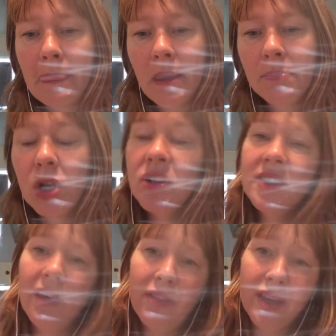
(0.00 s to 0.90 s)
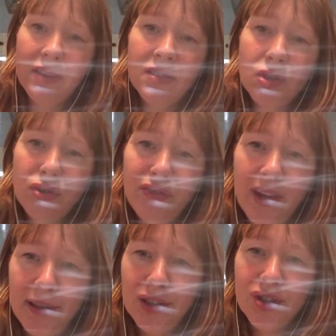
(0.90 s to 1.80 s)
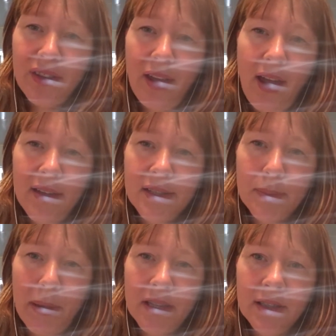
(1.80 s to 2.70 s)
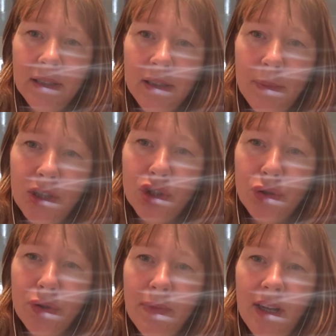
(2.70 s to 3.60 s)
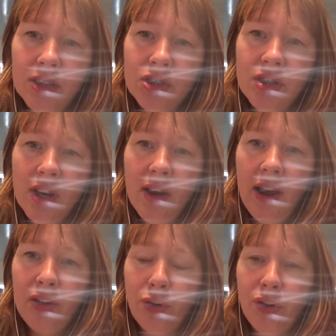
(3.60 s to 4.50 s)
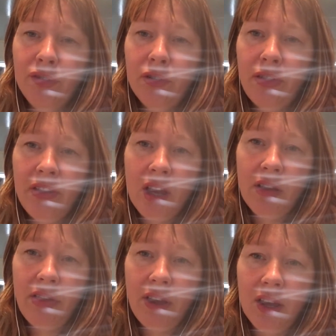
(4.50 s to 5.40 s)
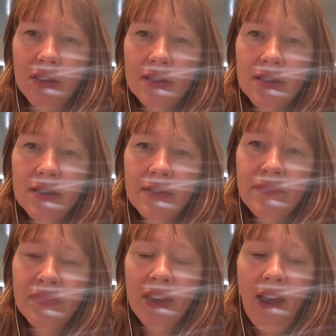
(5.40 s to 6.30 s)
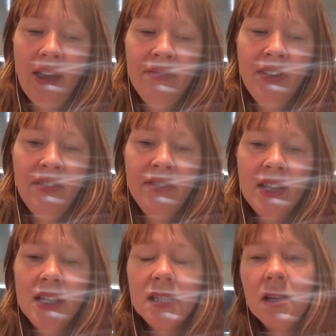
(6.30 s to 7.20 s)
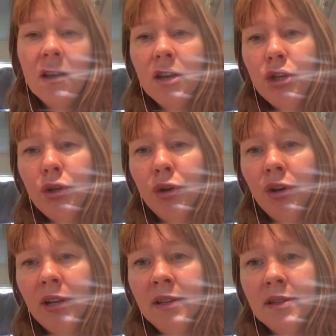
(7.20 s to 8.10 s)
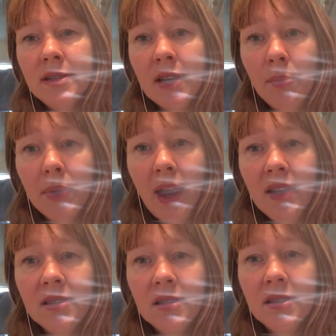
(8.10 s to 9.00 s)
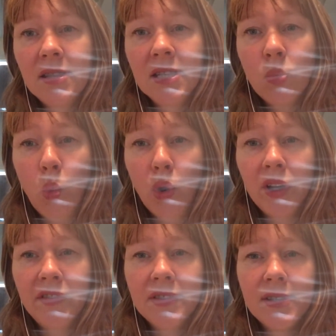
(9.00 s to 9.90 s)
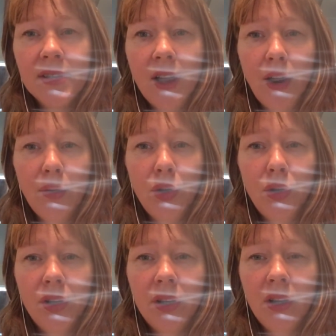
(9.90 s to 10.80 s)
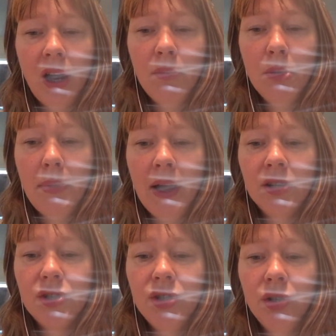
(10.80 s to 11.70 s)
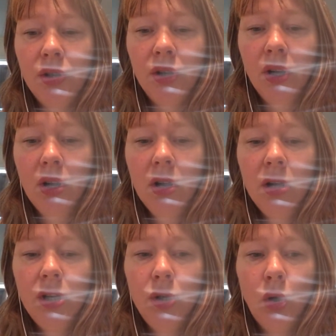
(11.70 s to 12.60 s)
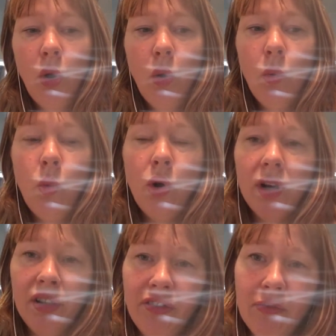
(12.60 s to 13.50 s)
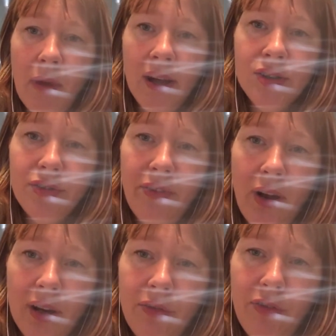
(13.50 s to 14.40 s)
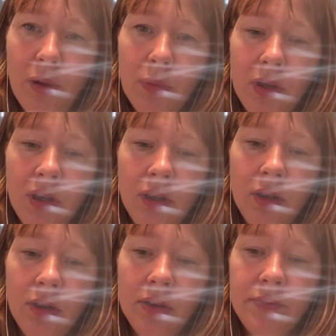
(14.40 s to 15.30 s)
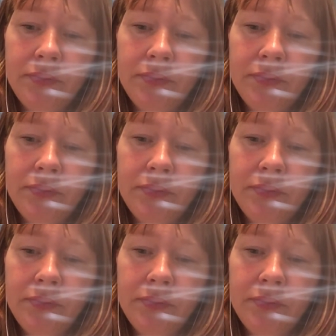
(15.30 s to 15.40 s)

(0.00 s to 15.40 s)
because then they can sort of get into their headspace a little bit too much and overthink things. And then these, you know, in some cases, this what if scenario can come about, you know, what if my divine feminine